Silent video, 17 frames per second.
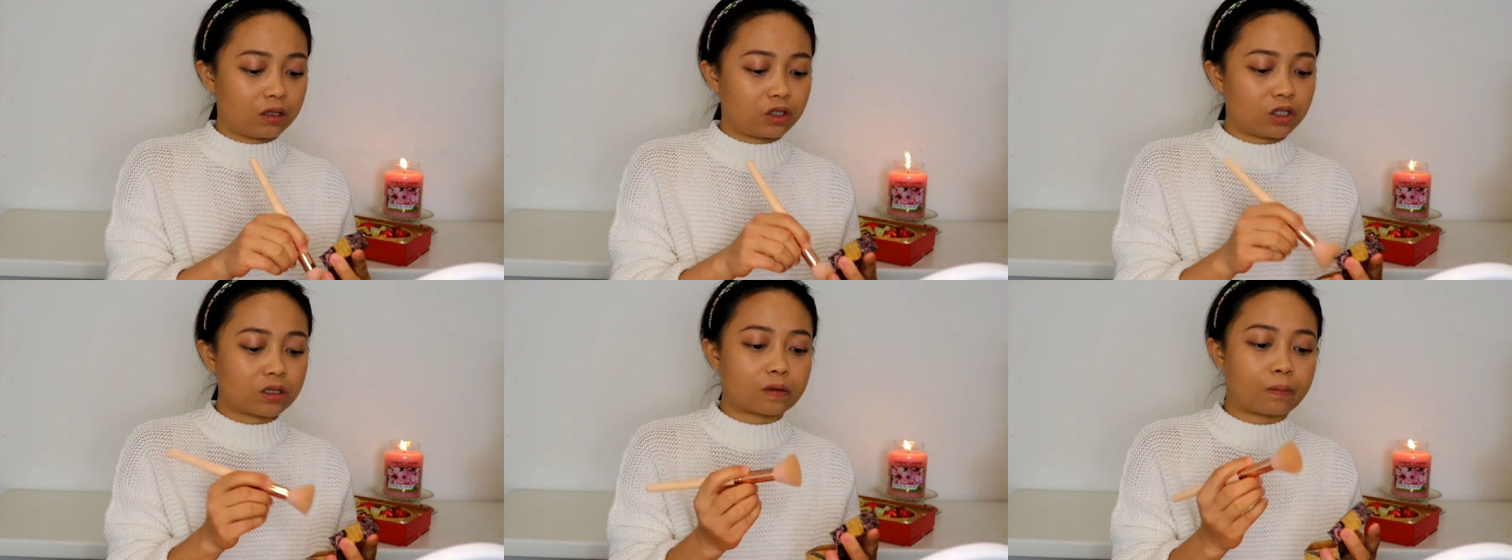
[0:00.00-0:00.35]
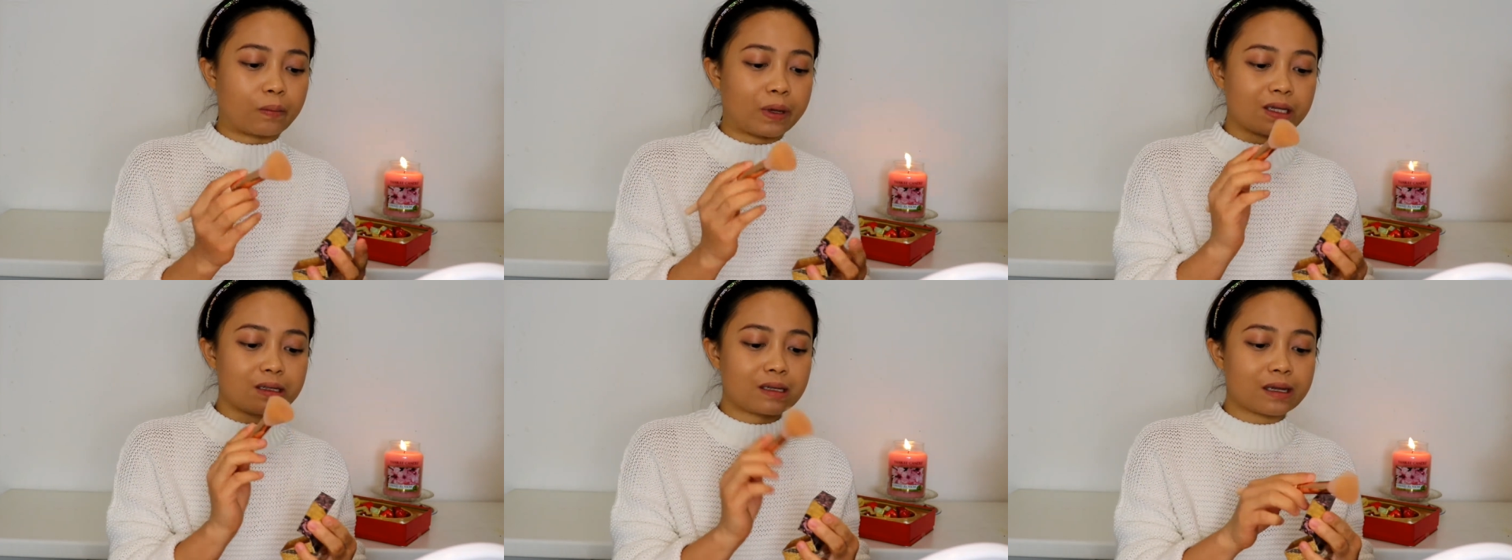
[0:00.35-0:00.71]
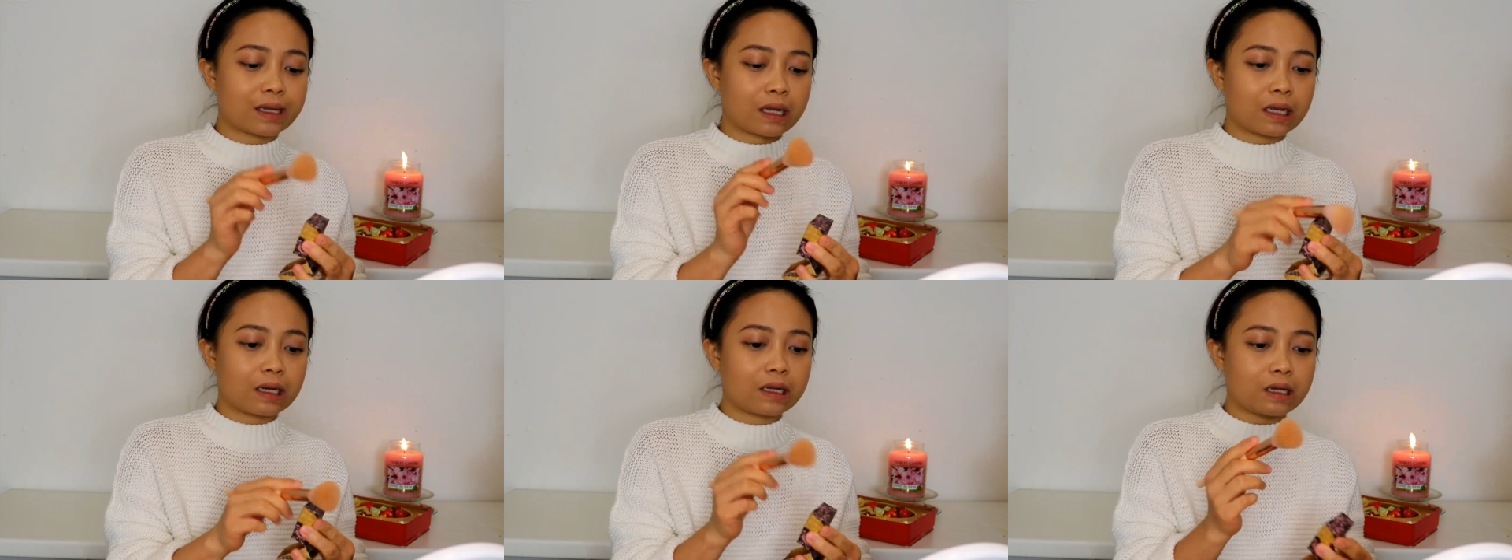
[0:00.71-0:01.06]
just
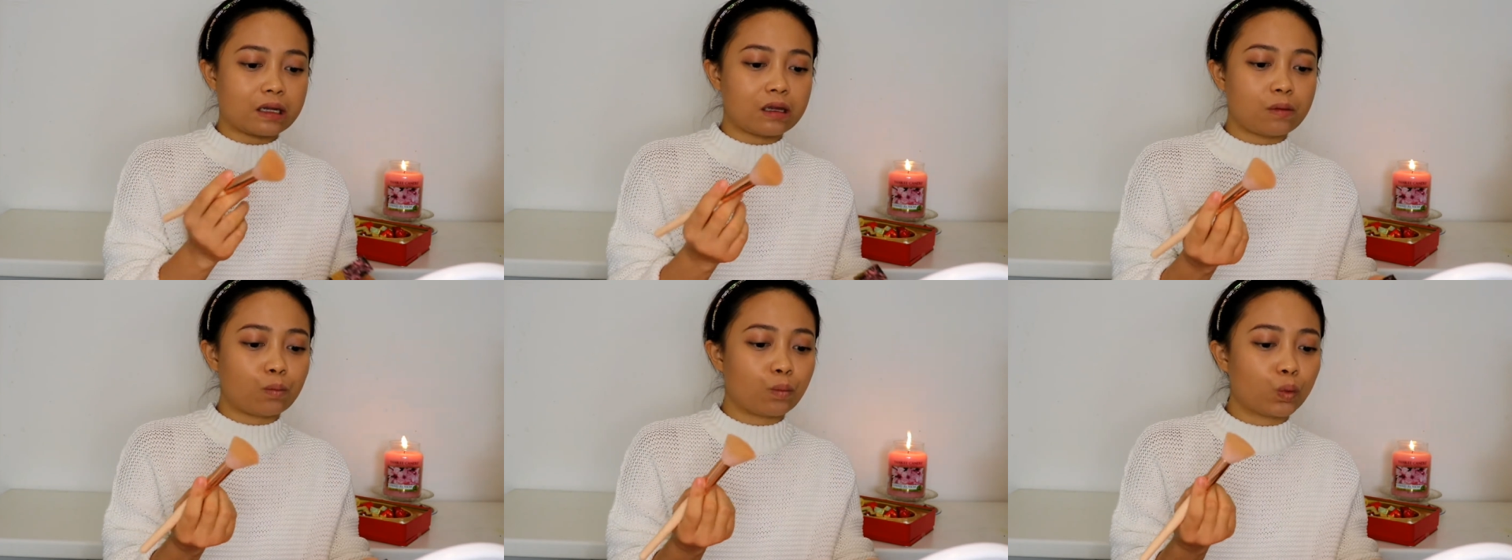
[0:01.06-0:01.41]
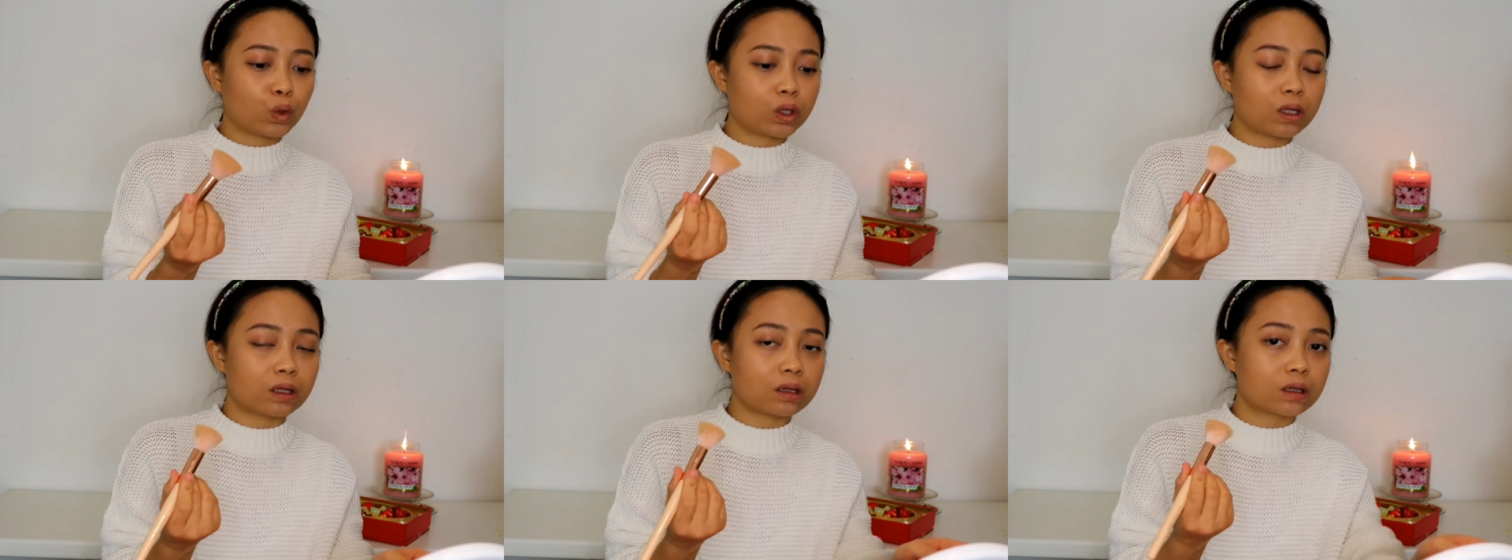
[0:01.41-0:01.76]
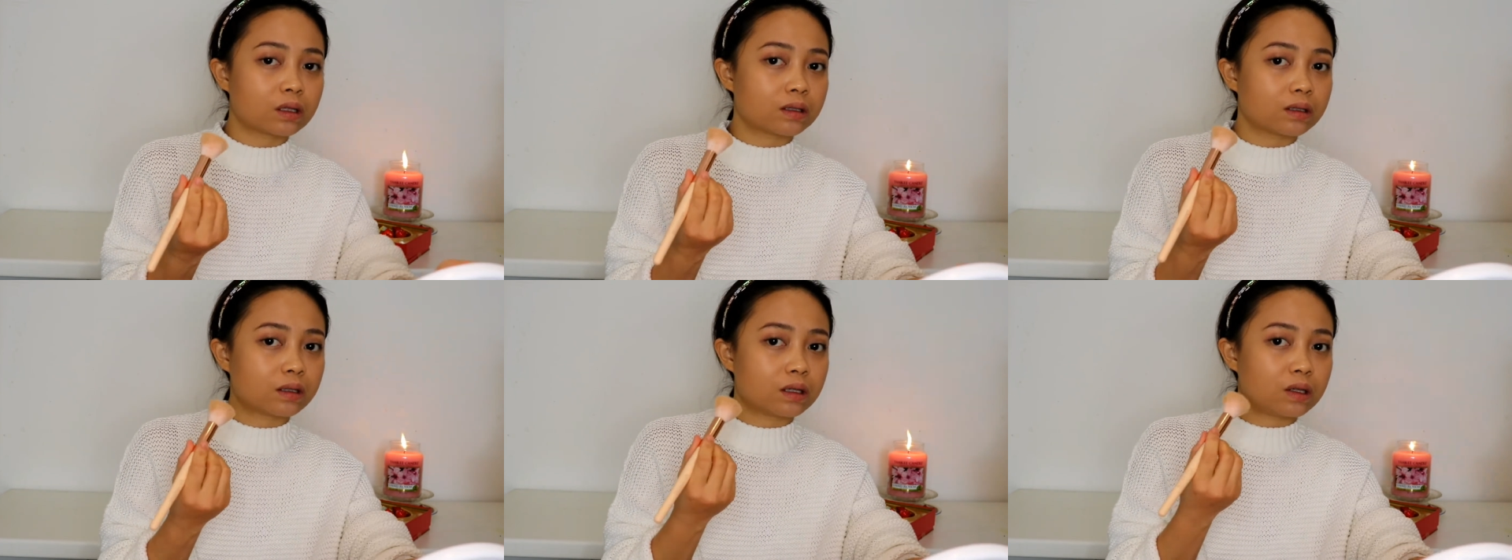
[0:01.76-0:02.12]
basically put
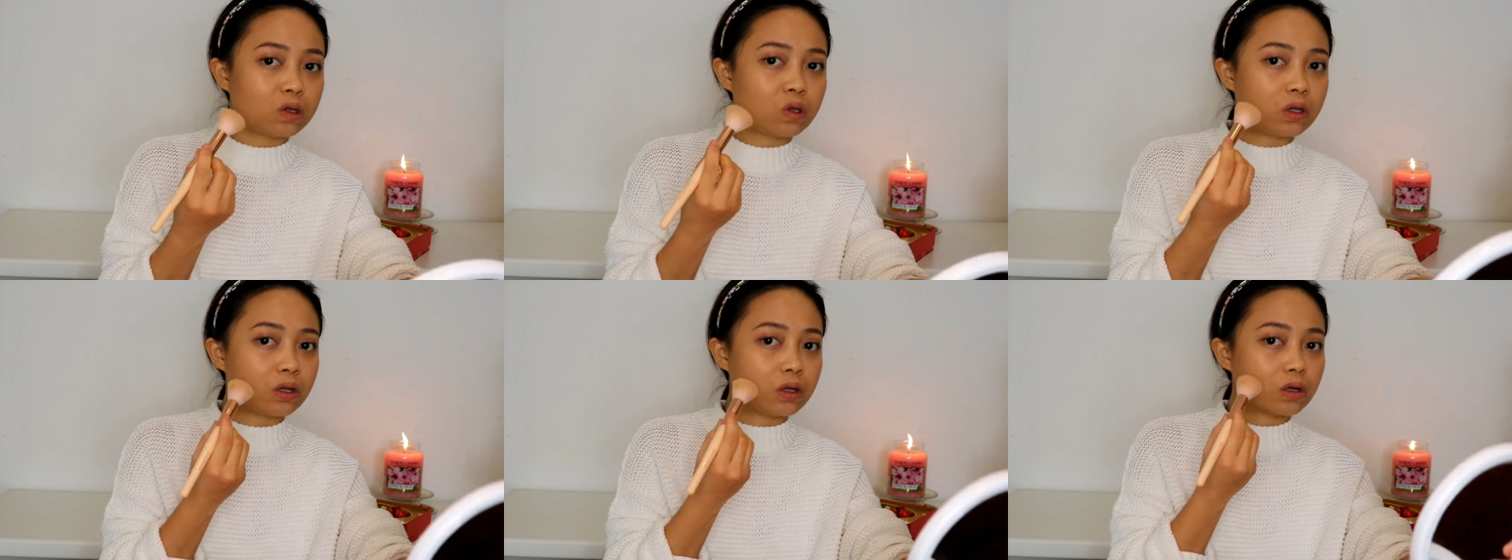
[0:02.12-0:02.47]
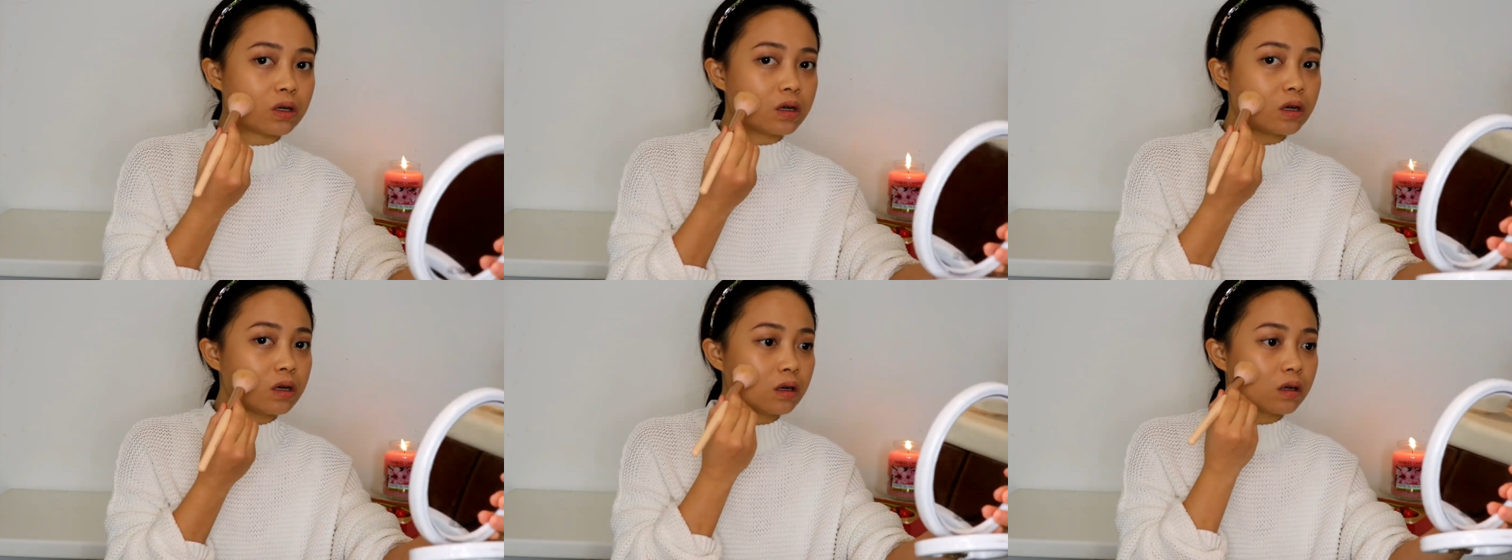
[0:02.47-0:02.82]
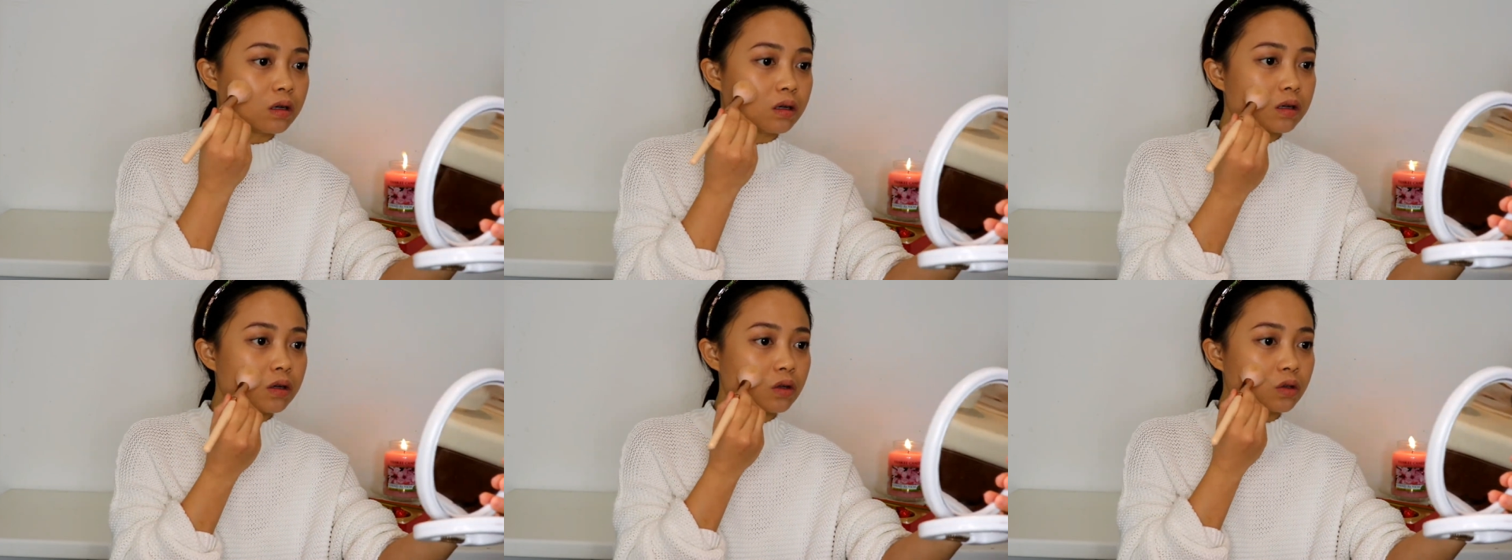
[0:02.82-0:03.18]
it here
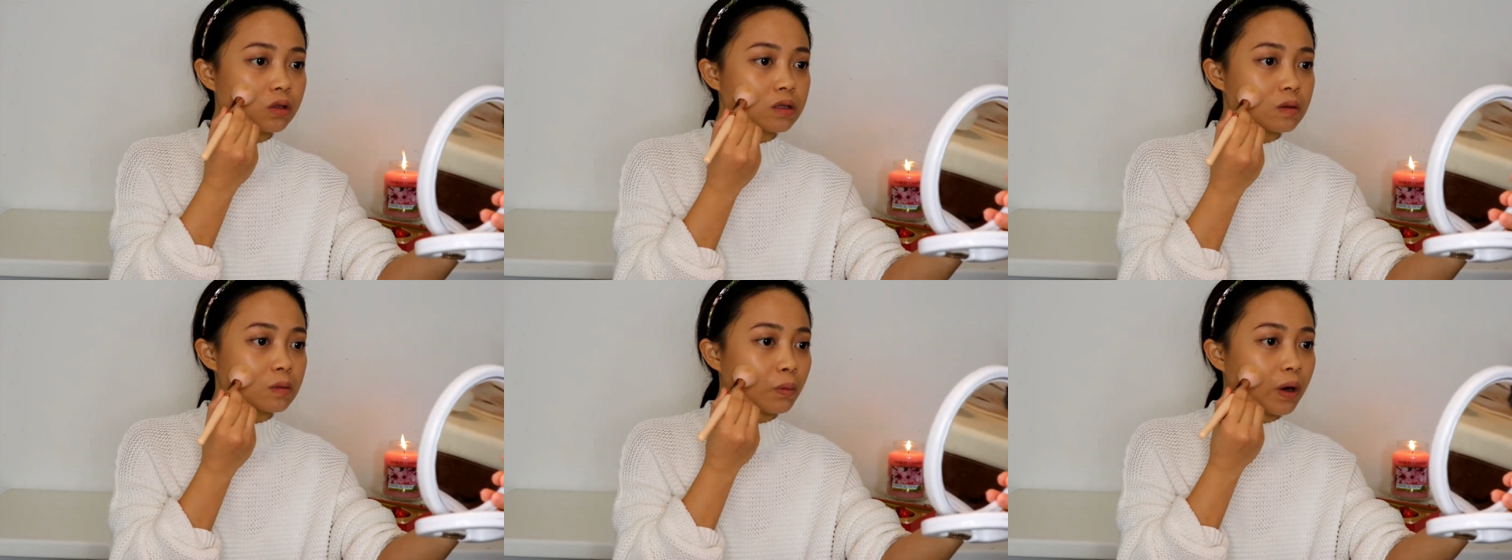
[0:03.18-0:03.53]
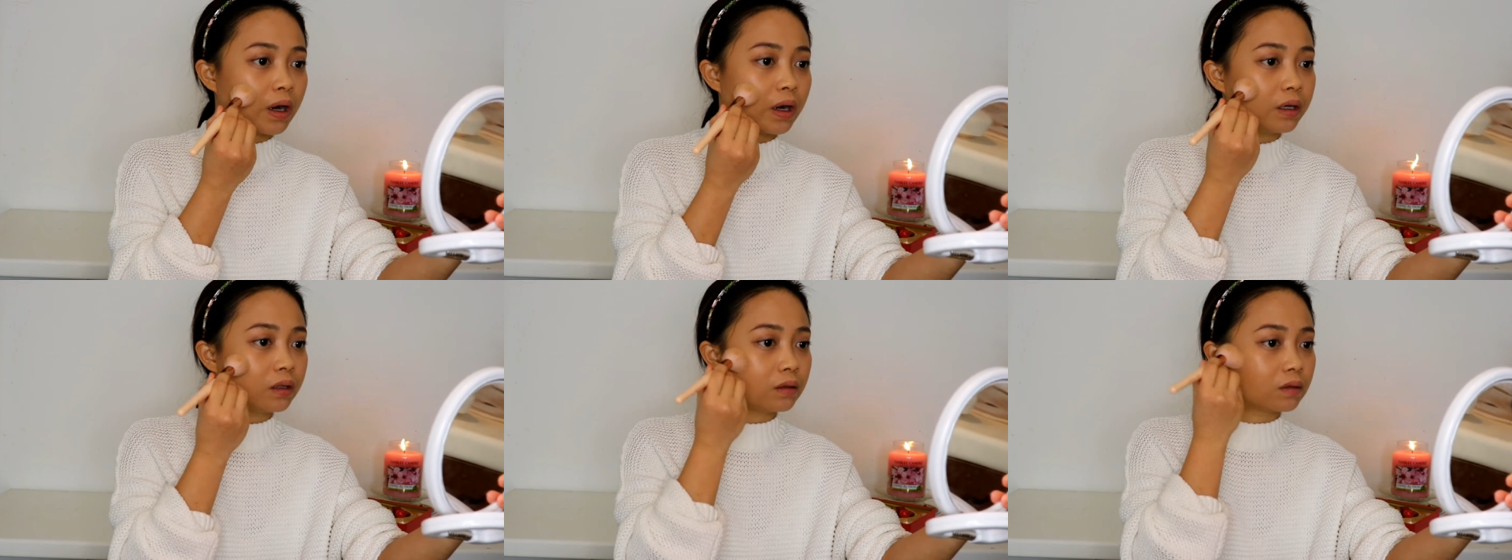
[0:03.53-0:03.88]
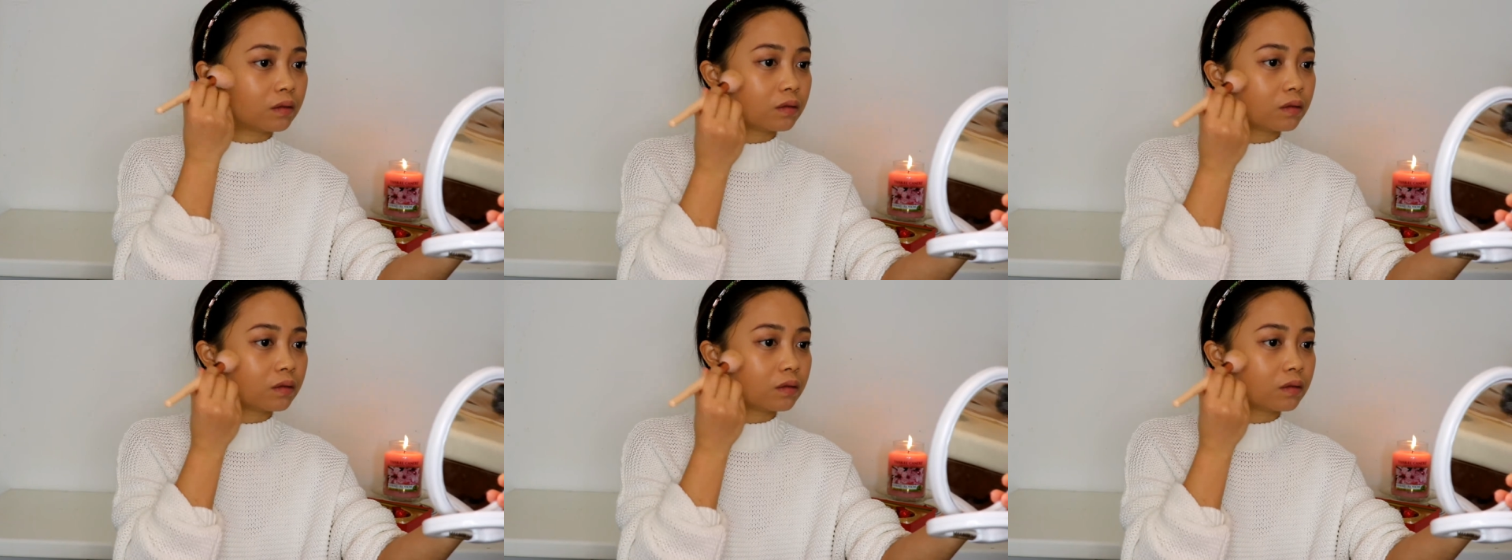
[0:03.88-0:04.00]
on this part.